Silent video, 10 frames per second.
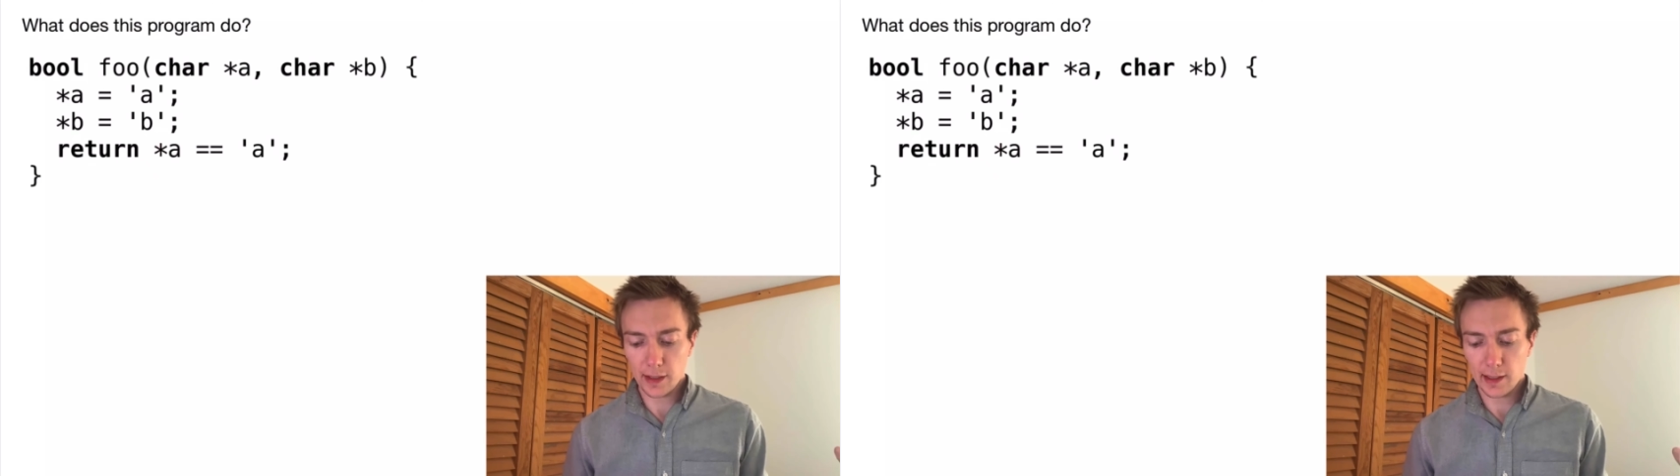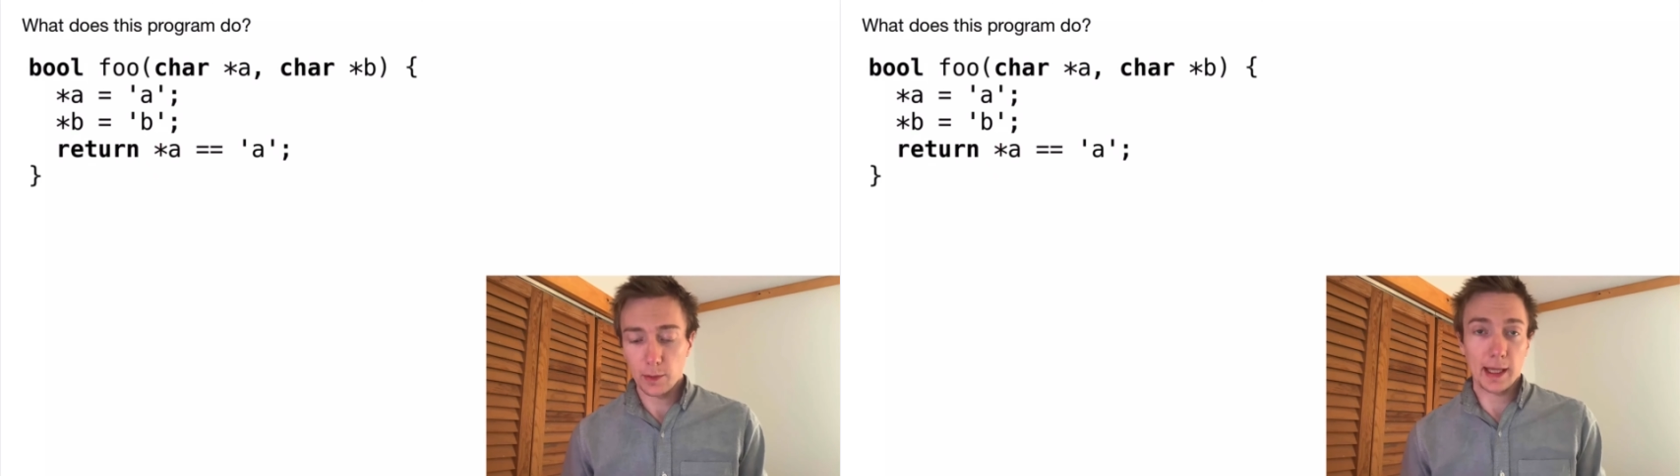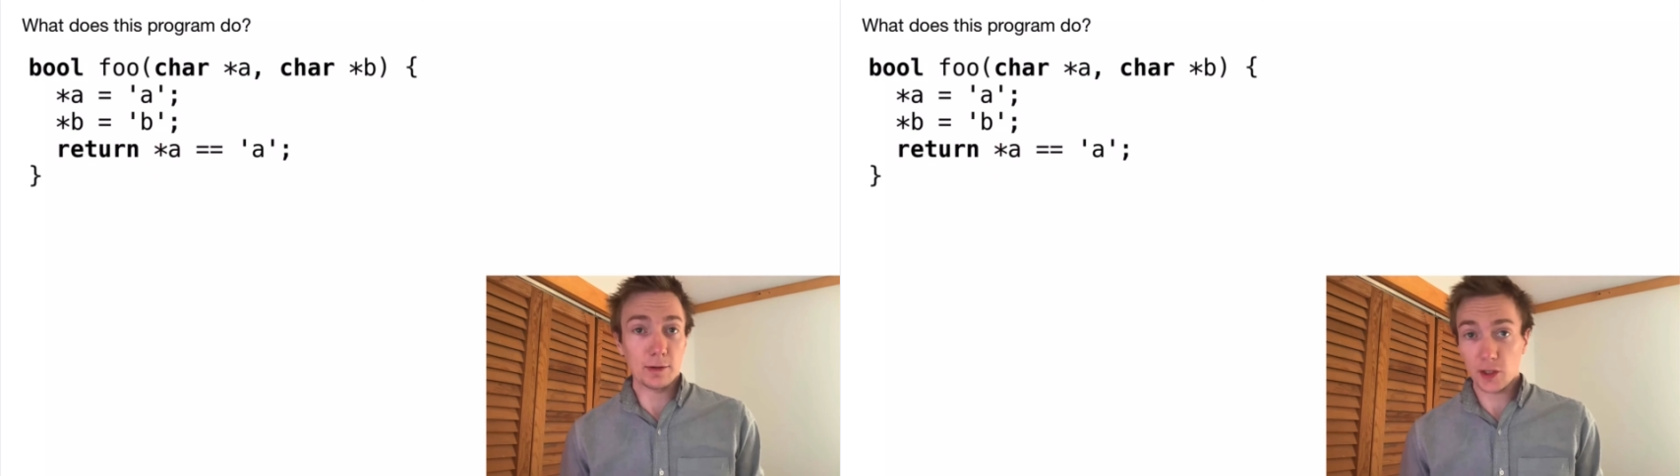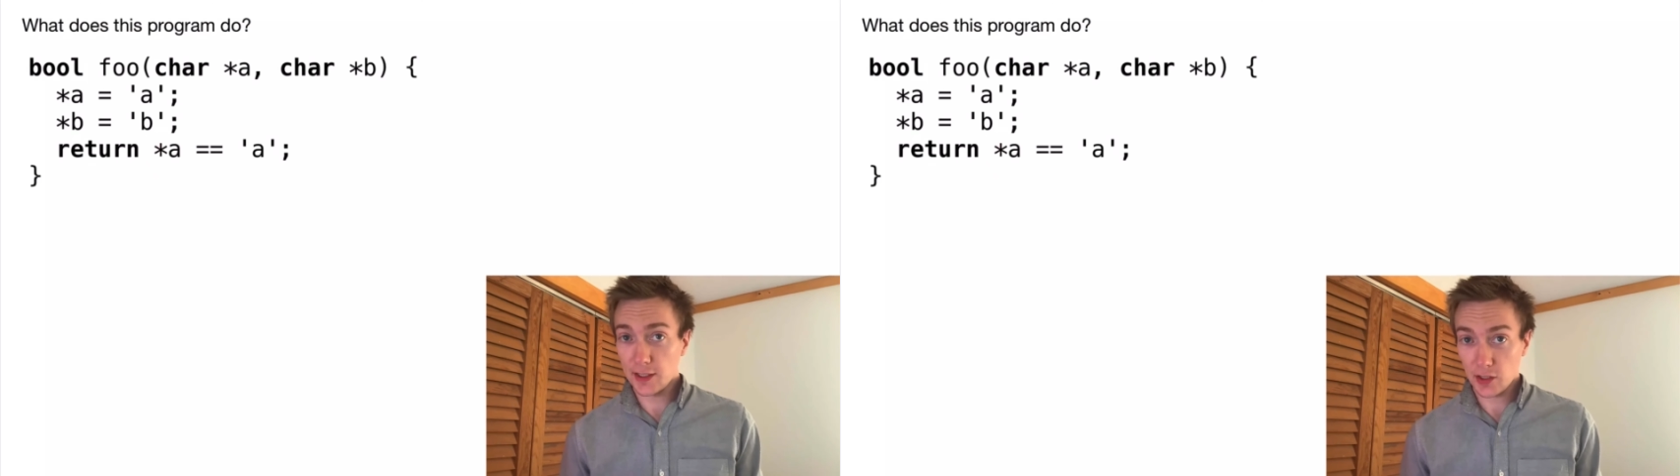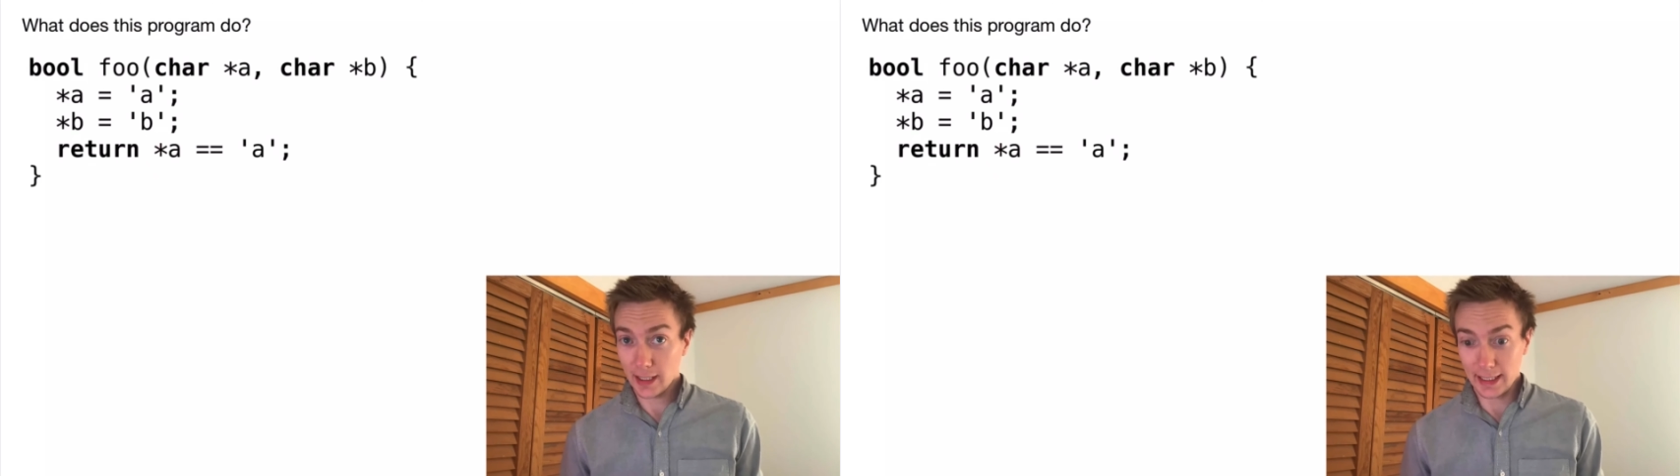A without
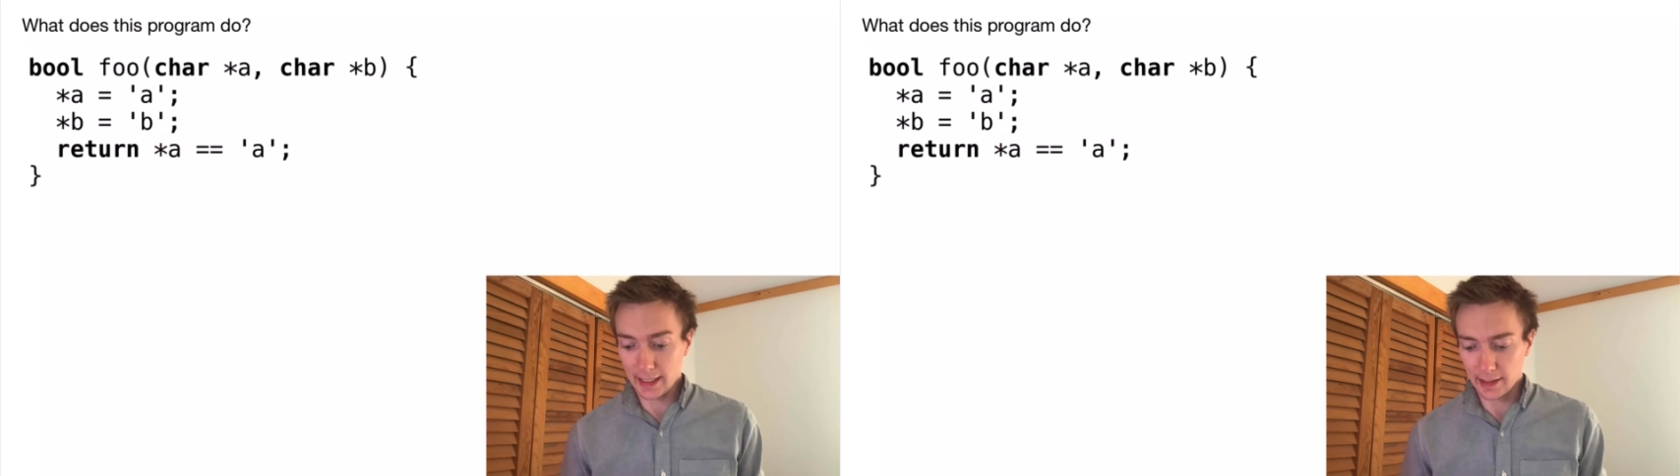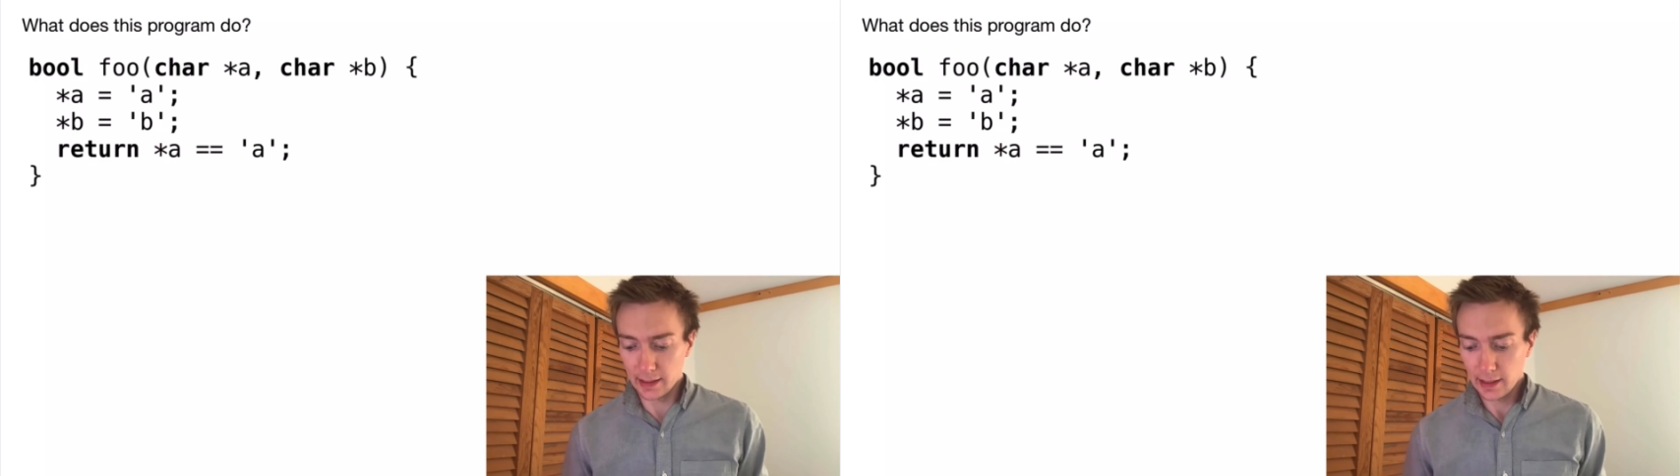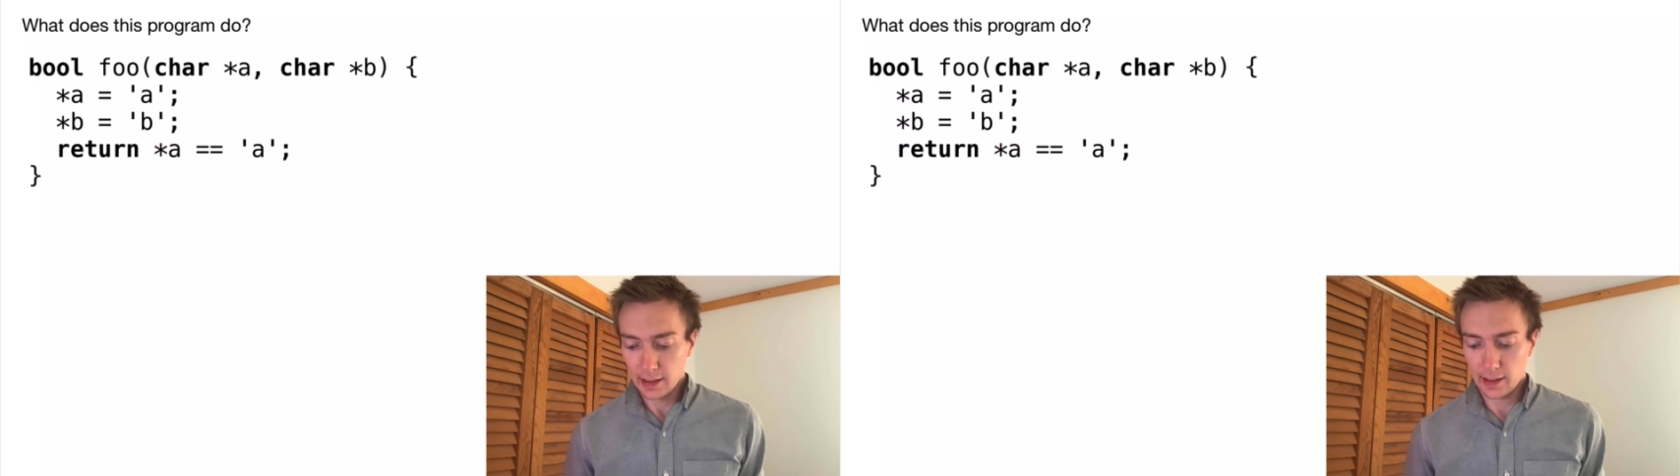changing it again,